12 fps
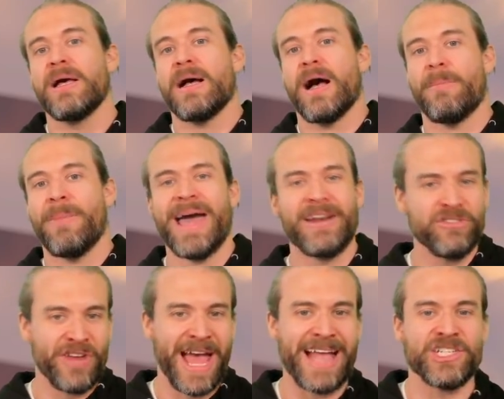
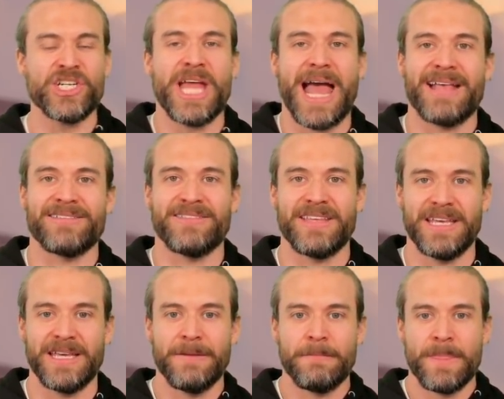Headhunter's Hatchet as
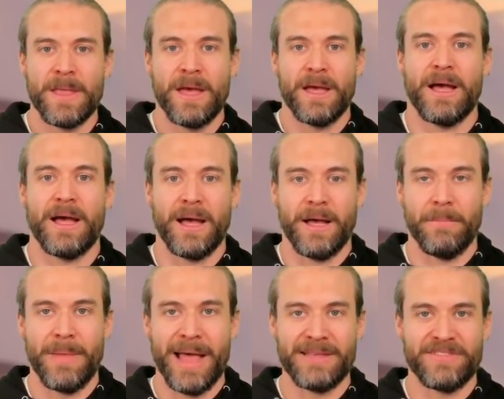the
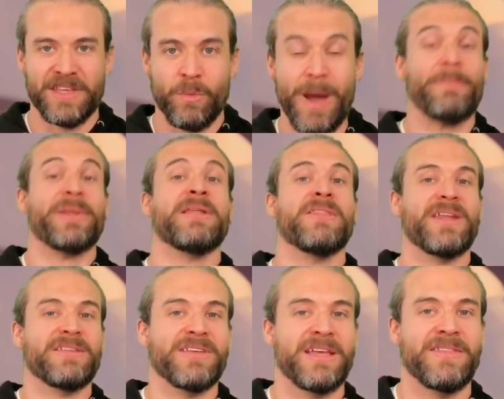weapon that
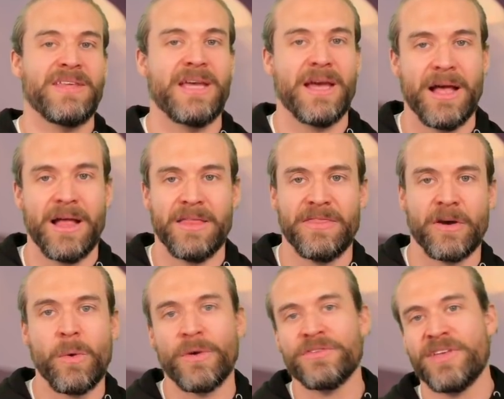is in the
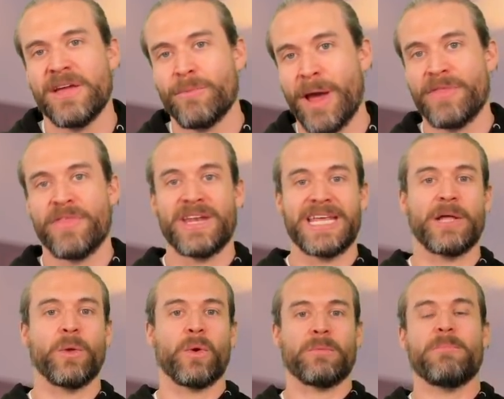core set rather than
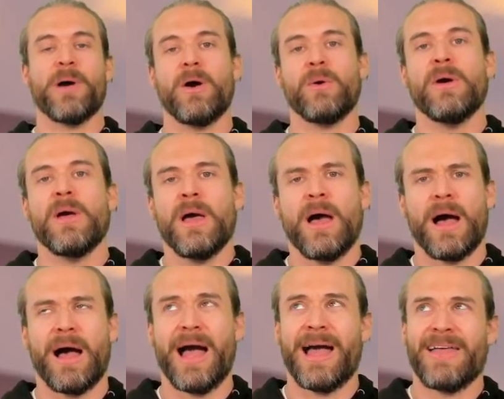Eaglehorn Bow.
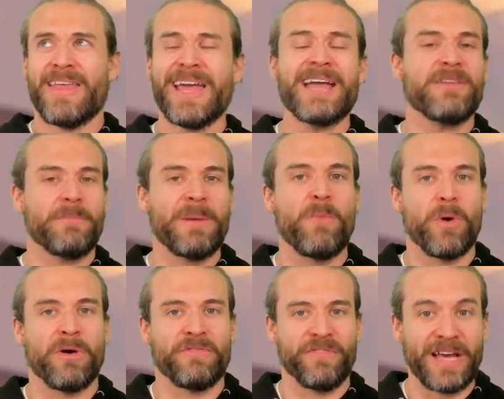I think has a bit
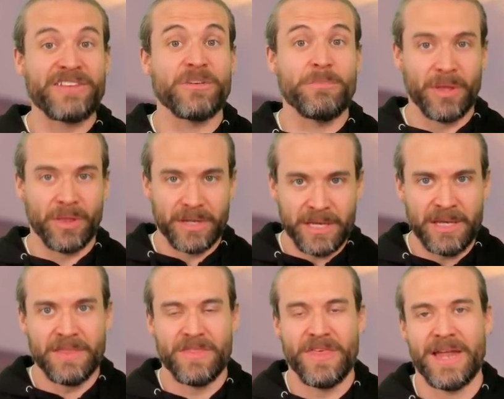more
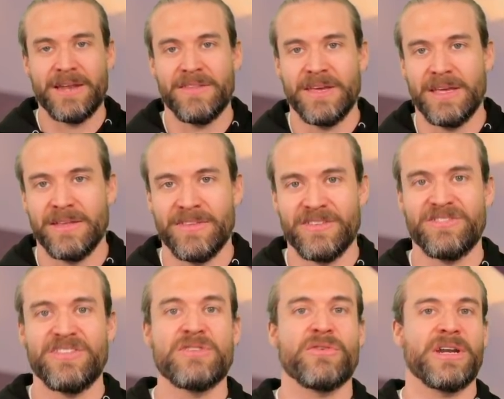flexibility than the
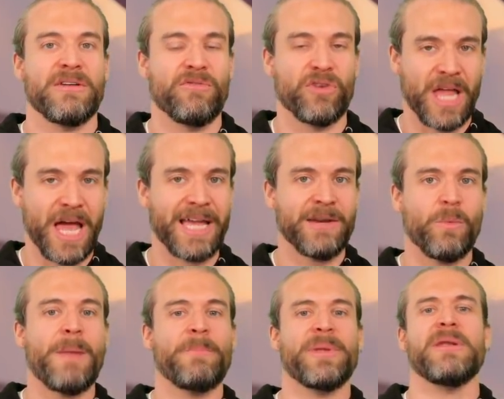secret reliant
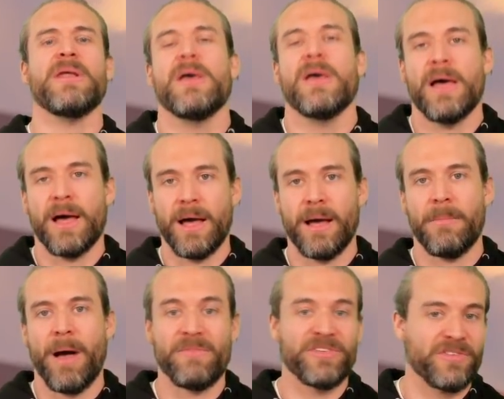weapon.
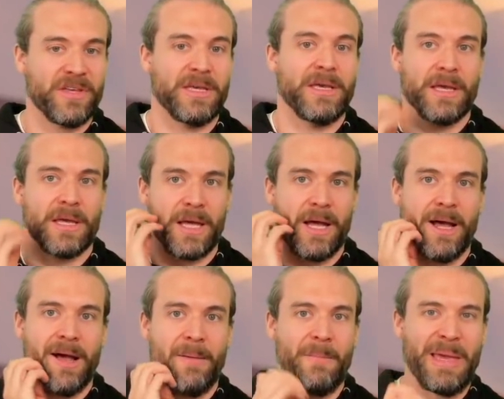Obviously,
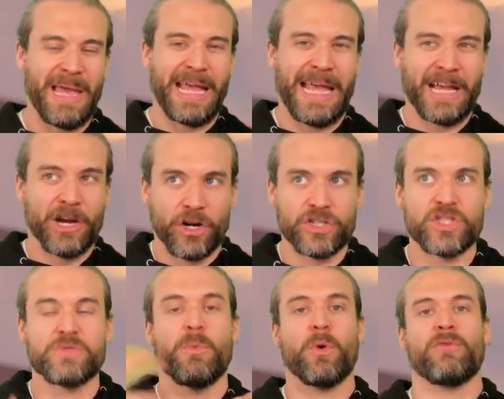it
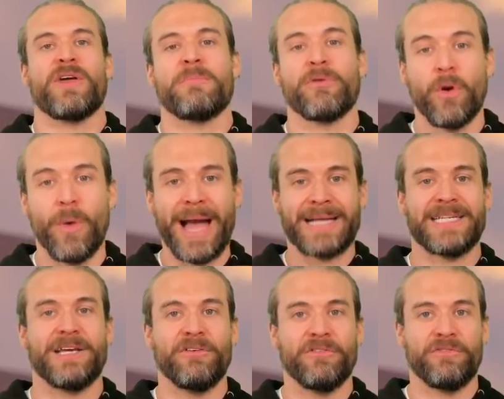encourages more of a
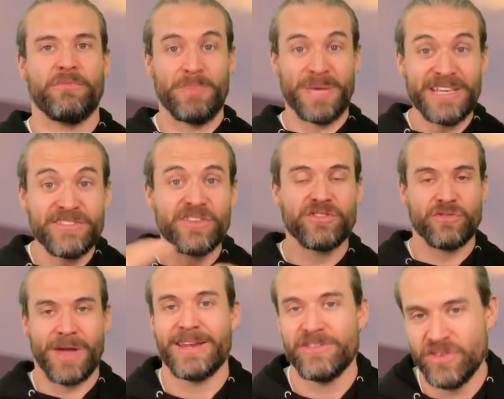proactive beast
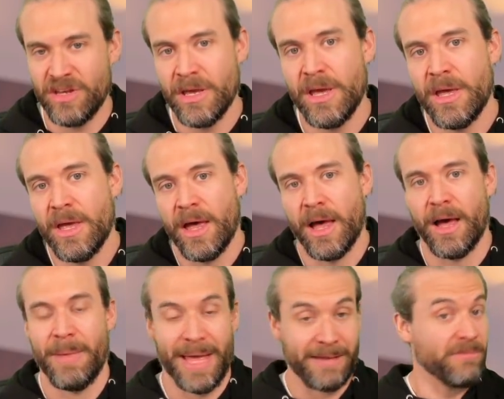strategy.
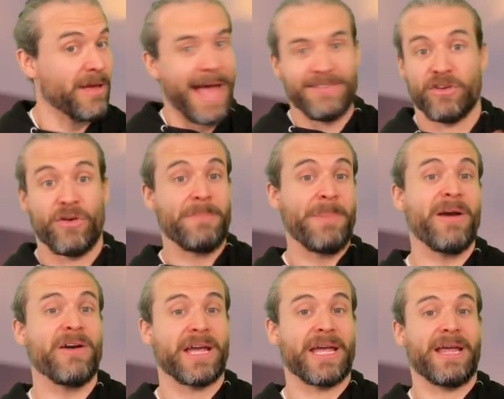And has a great
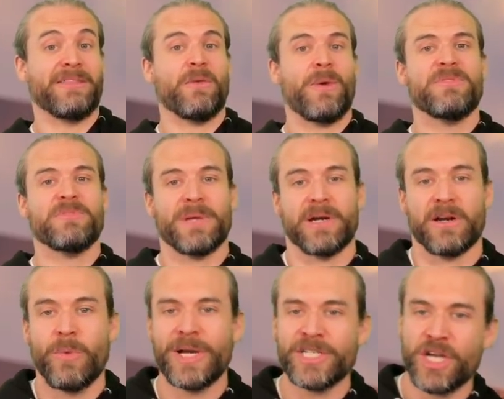pairing in the Web Spinner.
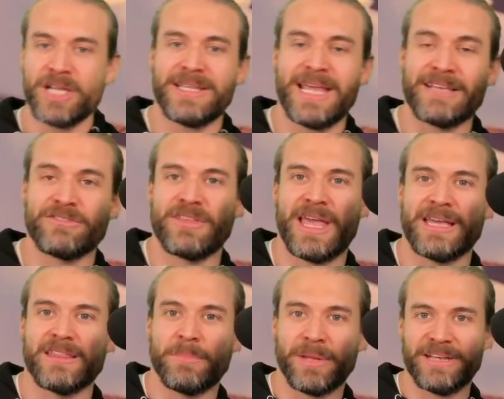Quick Shot
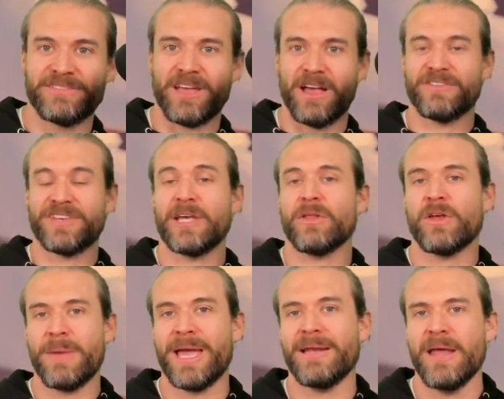taking the place of Kill
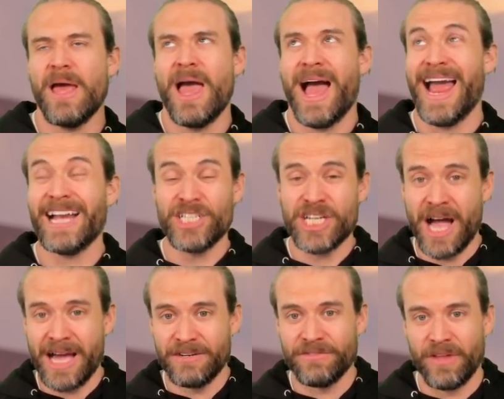Command. I actually
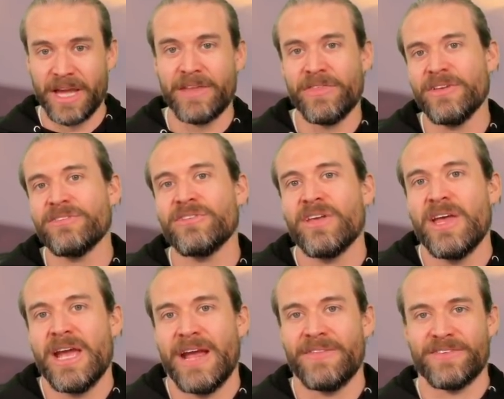kind of like this
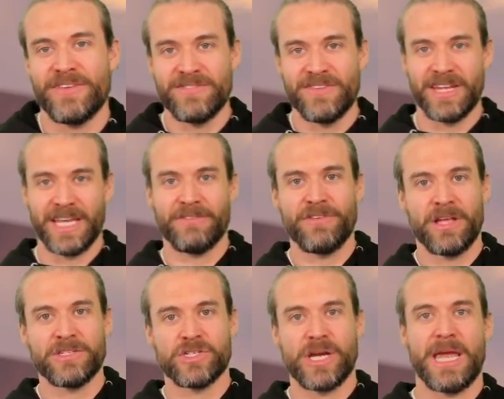in the sense that it gives
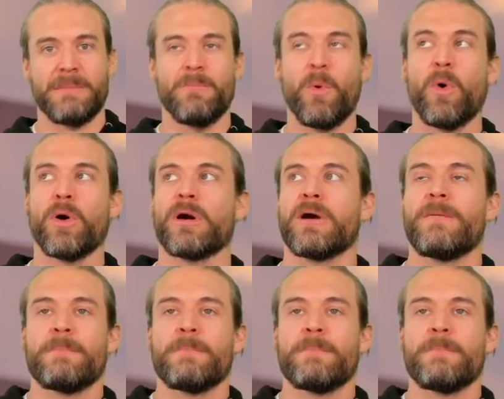Hunter a more